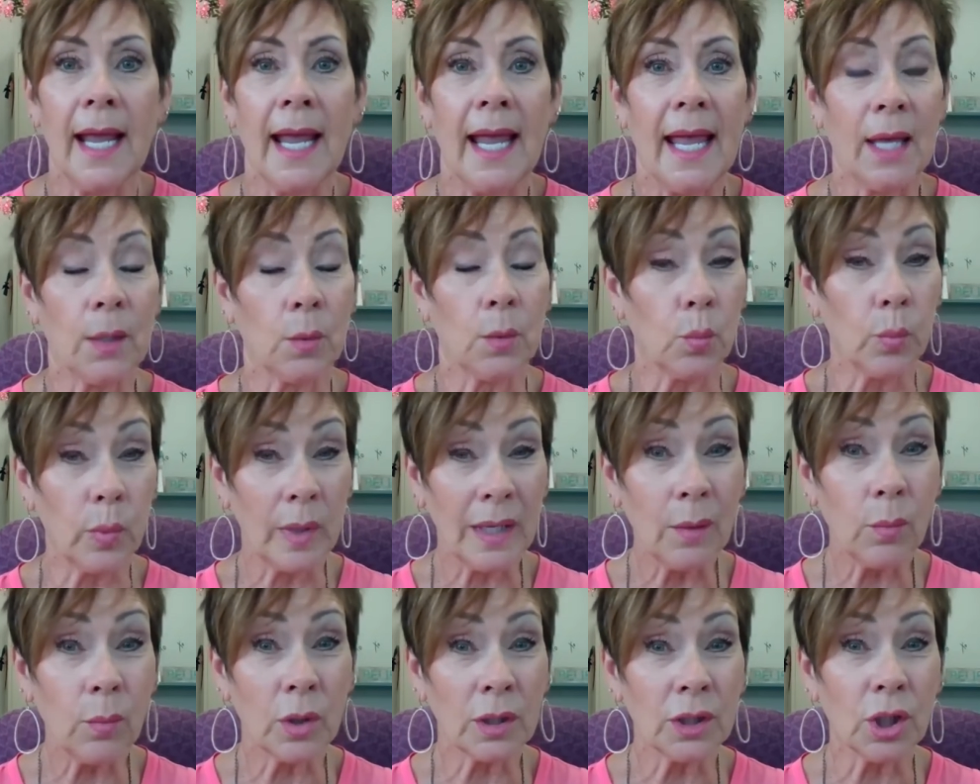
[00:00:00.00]
And we
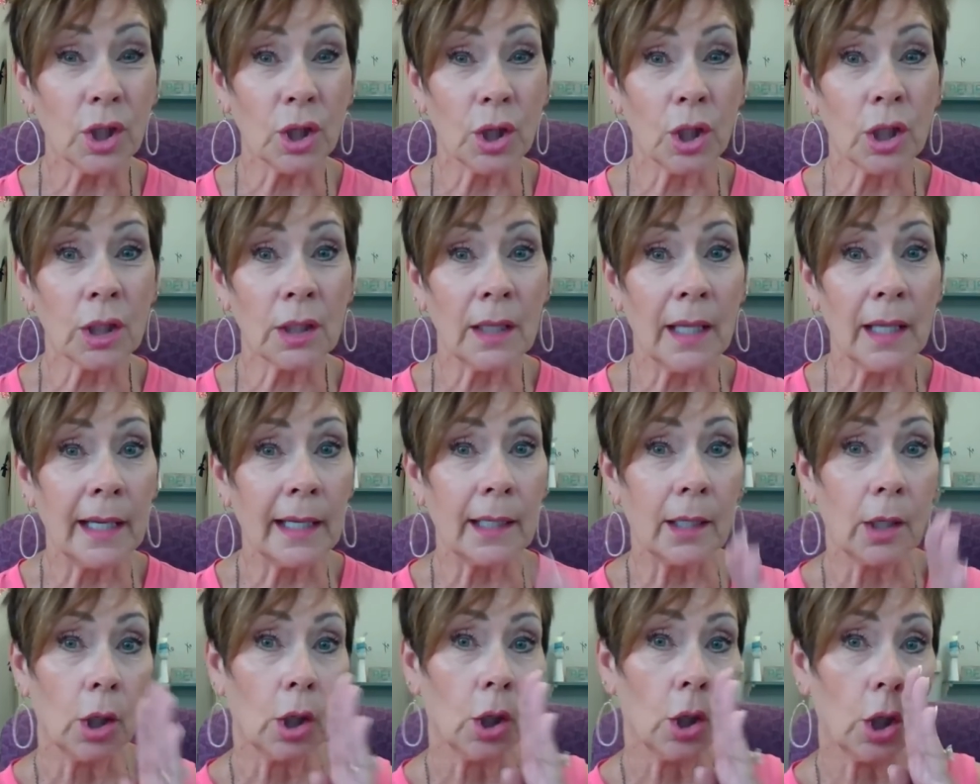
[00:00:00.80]
wouldn't look like
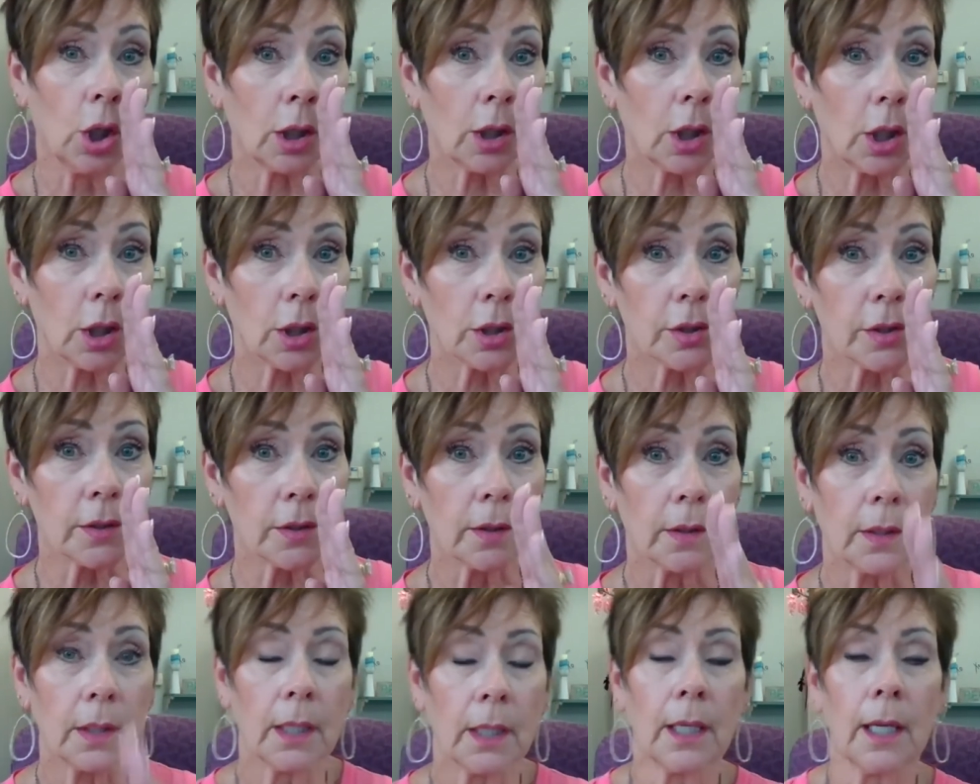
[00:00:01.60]
hookers
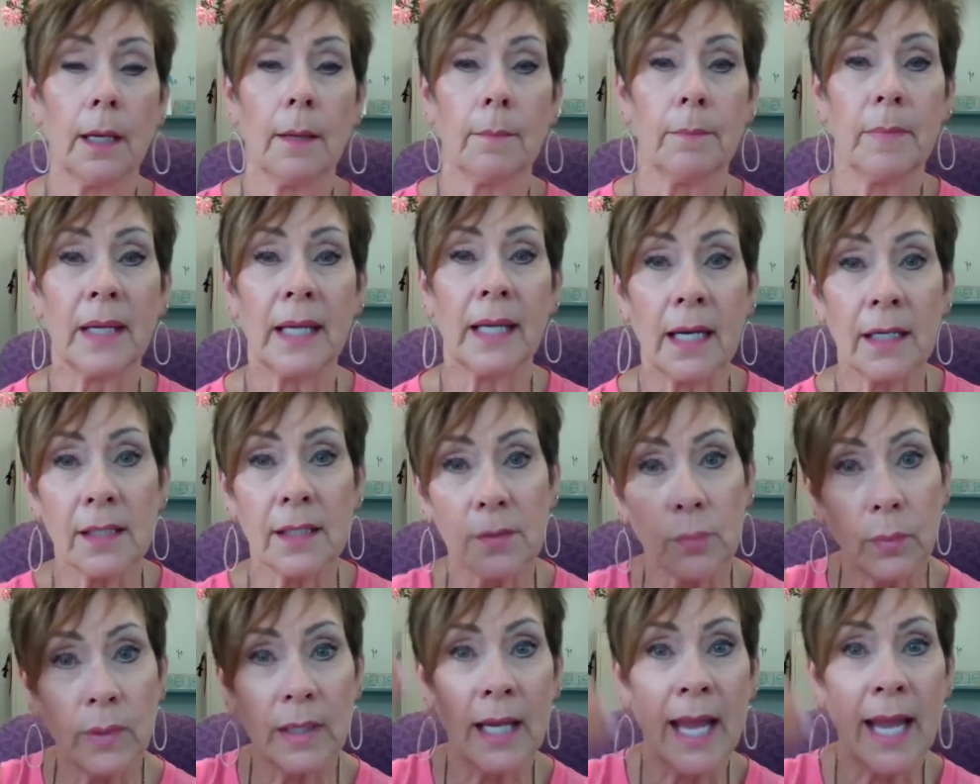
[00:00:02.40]
because
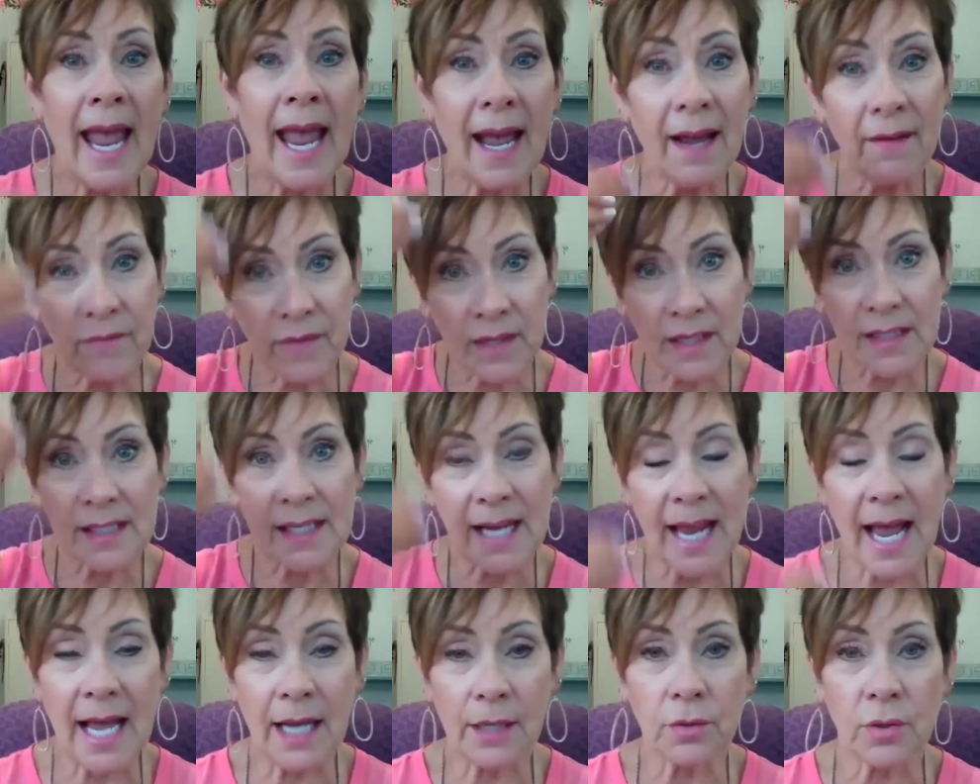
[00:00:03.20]
we have this
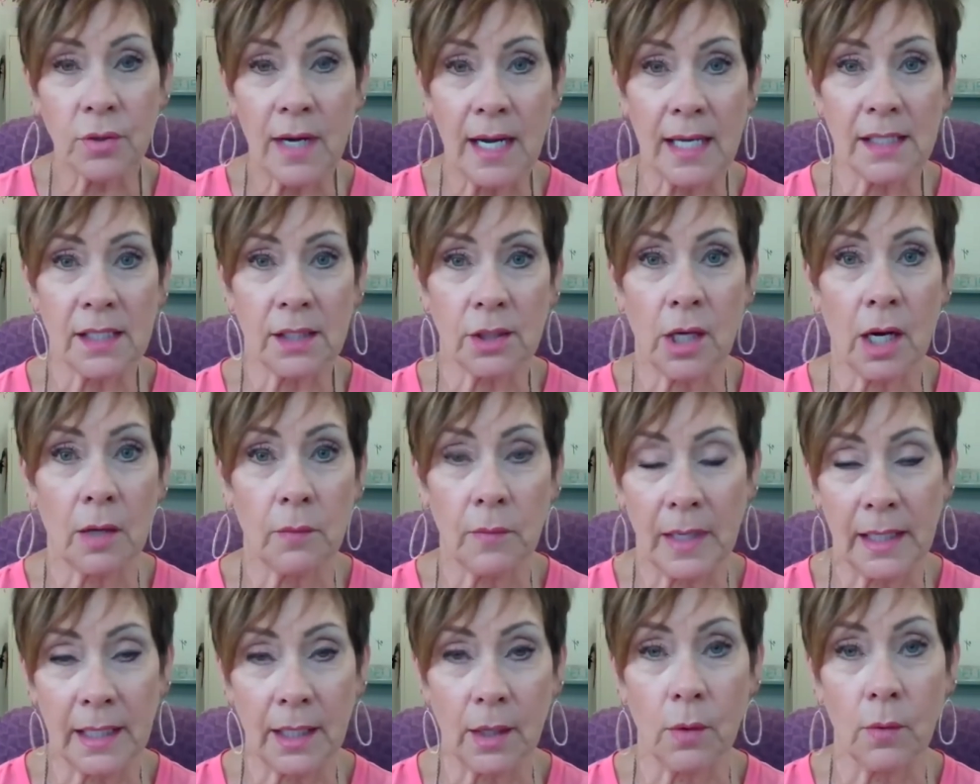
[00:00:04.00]
contrast
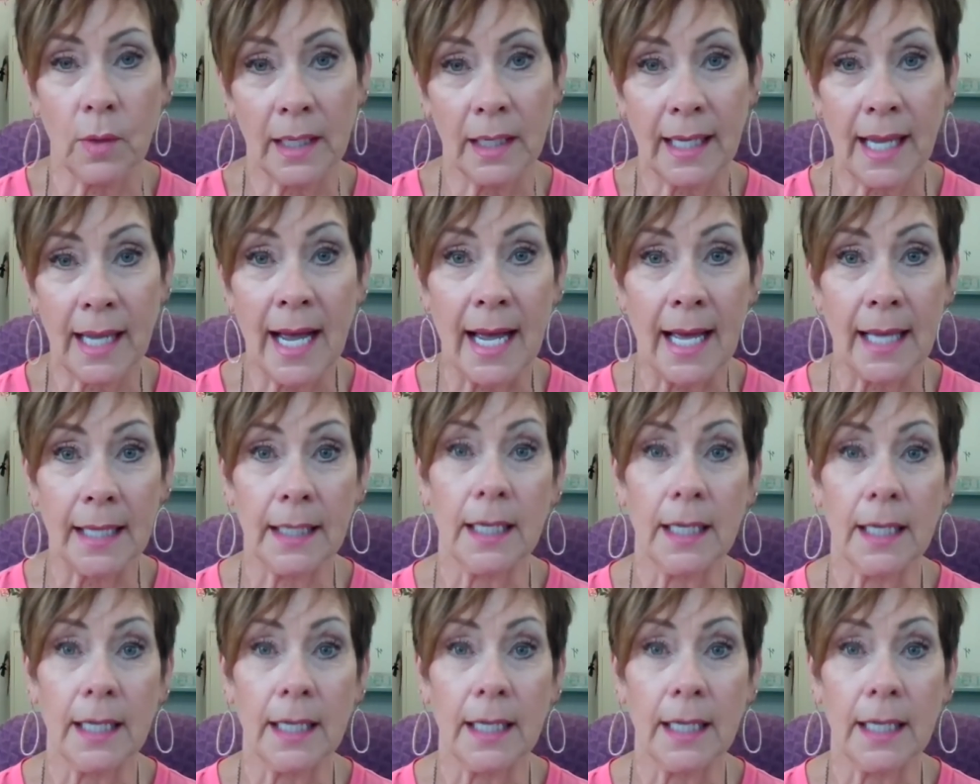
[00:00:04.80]
already going on.